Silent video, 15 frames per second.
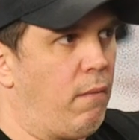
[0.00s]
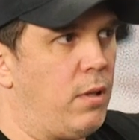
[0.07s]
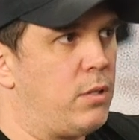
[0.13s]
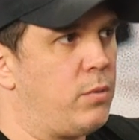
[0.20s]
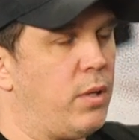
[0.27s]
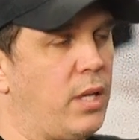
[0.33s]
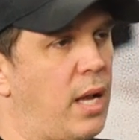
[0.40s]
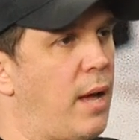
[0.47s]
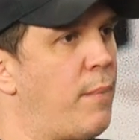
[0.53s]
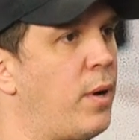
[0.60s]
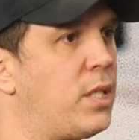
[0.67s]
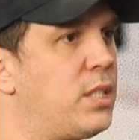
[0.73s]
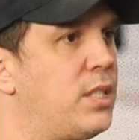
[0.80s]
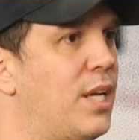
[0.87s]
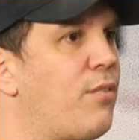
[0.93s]
It's really not
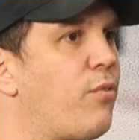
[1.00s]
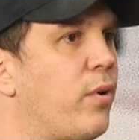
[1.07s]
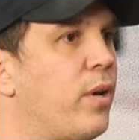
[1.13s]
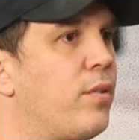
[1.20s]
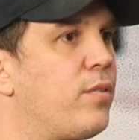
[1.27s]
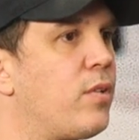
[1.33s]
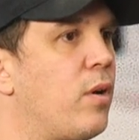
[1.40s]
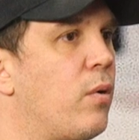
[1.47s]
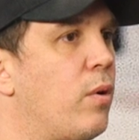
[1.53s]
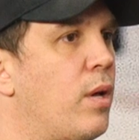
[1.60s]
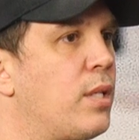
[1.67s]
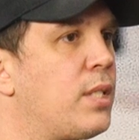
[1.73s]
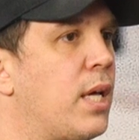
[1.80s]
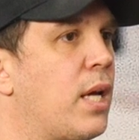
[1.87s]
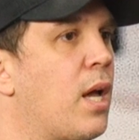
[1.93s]
much different. So
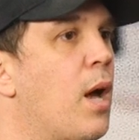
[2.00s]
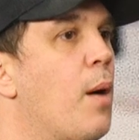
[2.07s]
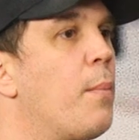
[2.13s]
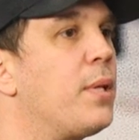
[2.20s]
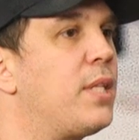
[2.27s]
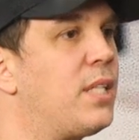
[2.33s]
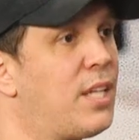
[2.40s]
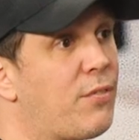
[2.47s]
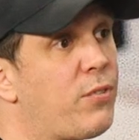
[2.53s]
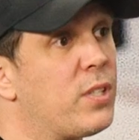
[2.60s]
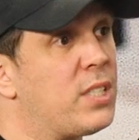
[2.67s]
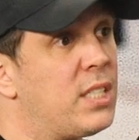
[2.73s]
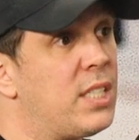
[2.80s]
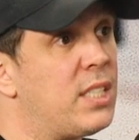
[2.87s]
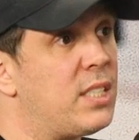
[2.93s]
it's like, but the
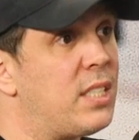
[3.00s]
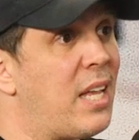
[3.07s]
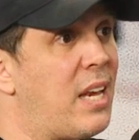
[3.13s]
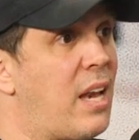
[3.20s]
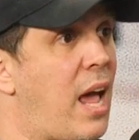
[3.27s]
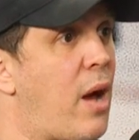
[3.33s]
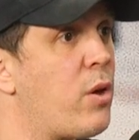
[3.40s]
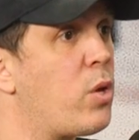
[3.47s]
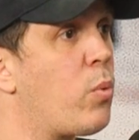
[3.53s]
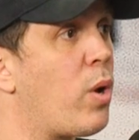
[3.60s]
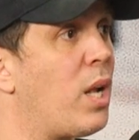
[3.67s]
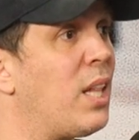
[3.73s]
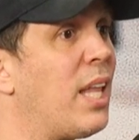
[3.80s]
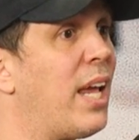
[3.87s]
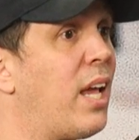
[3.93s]
difference is then how you
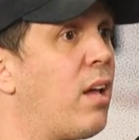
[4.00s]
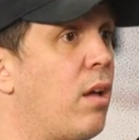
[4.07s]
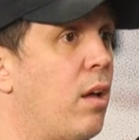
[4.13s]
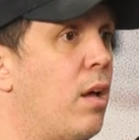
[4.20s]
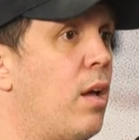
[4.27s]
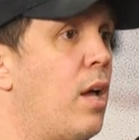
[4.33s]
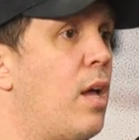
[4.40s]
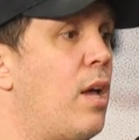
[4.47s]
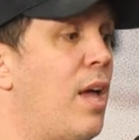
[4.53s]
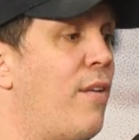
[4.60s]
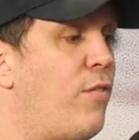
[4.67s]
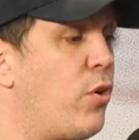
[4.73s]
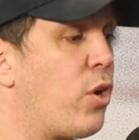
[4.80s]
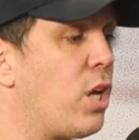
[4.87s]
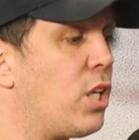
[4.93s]
want to link.
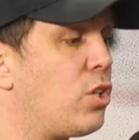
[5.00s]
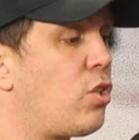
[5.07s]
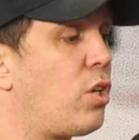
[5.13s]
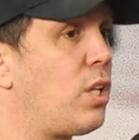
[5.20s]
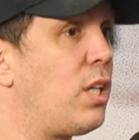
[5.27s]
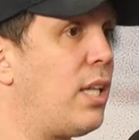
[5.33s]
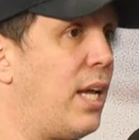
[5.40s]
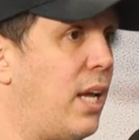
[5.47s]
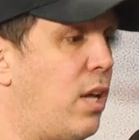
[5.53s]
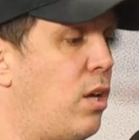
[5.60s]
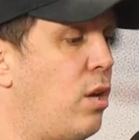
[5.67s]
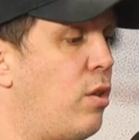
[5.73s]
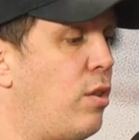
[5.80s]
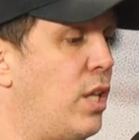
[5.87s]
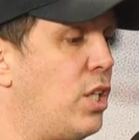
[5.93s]
If you're going to start to link
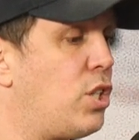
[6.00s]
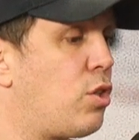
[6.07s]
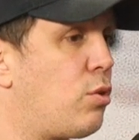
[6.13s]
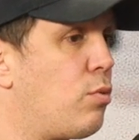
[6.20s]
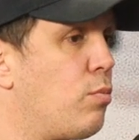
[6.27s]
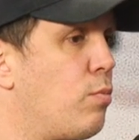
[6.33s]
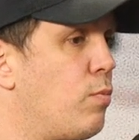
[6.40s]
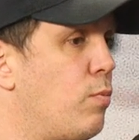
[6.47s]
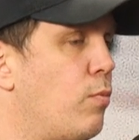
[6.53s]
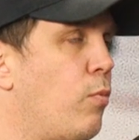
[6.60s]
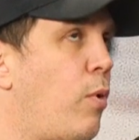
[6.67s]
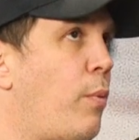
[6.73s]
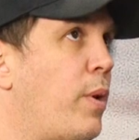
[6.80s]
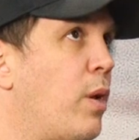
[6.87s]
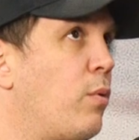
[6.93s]
in these,
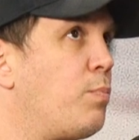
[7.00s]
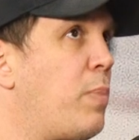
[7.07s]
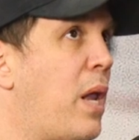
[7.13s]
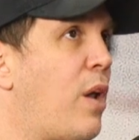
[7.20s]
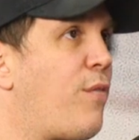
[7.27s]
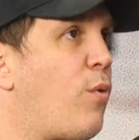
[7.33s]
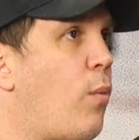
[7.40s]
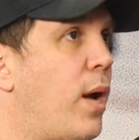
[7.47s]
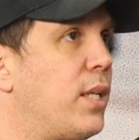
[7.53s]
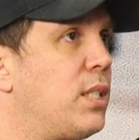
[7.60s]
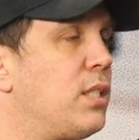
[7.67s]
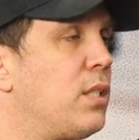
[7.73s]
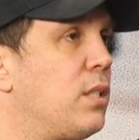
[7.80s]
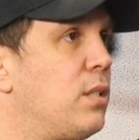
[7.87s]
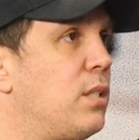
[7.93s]
well, we know Benioff and
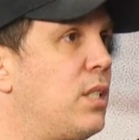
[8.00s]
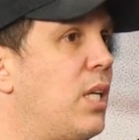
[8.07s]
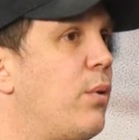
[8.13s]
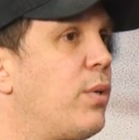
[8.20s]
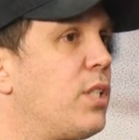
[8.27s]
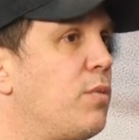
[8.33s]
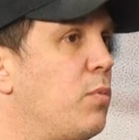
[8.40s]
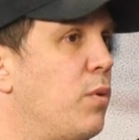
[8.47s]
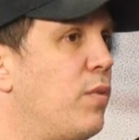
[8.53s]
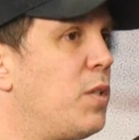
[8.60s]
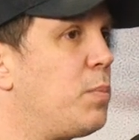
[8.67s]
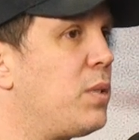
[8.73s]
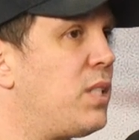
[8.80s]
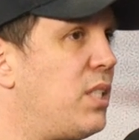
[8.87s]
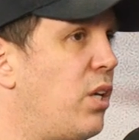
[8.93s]
Weiss is a series of movies,
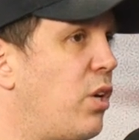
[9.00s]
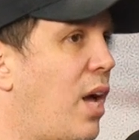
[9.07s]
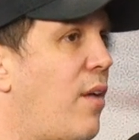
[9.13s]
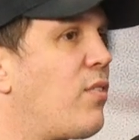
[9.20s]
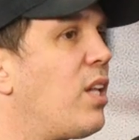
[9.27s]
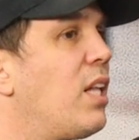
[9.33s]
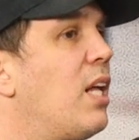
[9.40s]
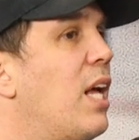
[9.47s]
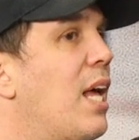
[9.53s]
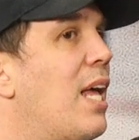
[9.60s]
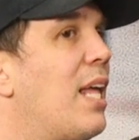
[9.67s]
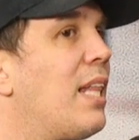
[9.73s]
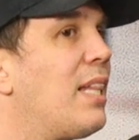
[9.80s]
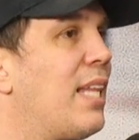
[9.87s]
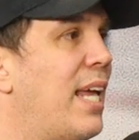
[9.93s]
but still you have to
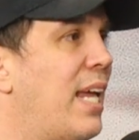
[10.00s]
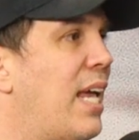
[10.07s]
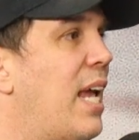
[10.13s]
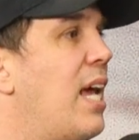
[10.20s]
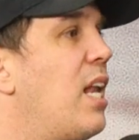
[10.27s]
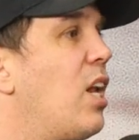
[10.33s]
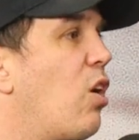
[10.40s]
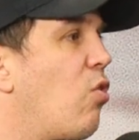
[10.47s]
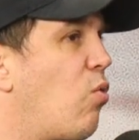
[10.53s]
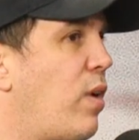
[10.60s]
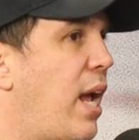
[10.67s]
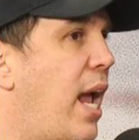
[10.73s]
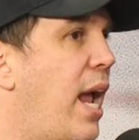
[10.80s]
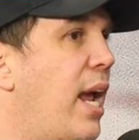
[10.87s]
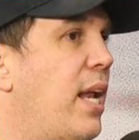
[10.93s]
link in and
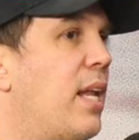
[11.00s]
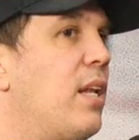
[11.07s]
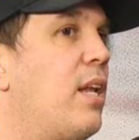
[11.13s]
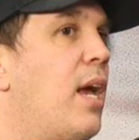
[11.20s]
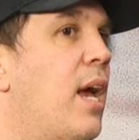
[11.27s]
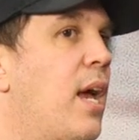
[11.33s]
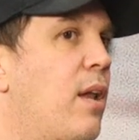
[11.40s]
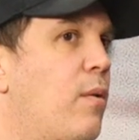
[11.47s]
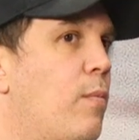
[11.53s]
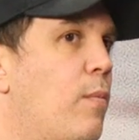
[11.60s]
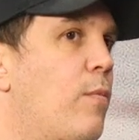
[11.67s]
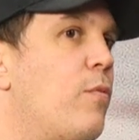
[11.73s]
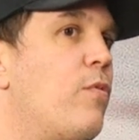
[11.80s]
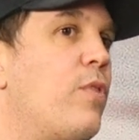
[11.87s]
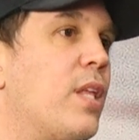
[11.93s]
create,
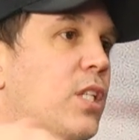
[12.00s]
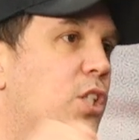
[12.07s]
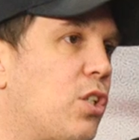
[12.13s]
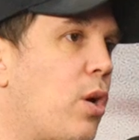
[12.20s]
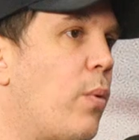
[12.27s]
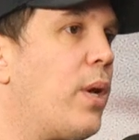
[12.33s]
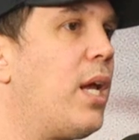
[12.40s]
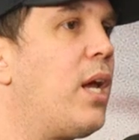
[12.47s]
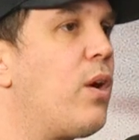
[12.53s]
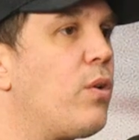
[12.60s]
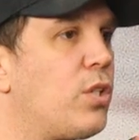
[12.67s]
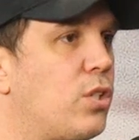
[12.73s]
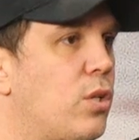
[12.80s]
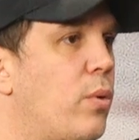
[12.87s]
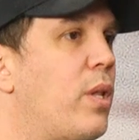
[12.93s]
and this is going here,
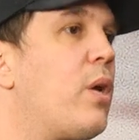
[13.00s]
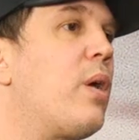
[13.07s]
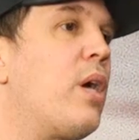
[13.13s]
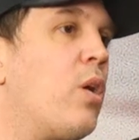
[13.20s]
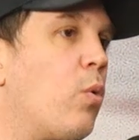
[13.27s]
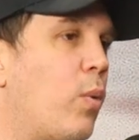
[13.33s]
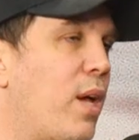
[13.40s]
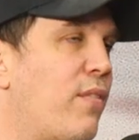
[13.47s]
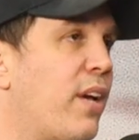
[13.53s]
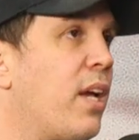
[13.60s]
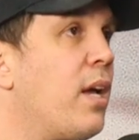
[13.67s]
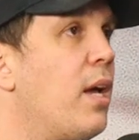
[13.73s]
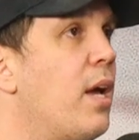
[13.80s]
this is going there, interweaving.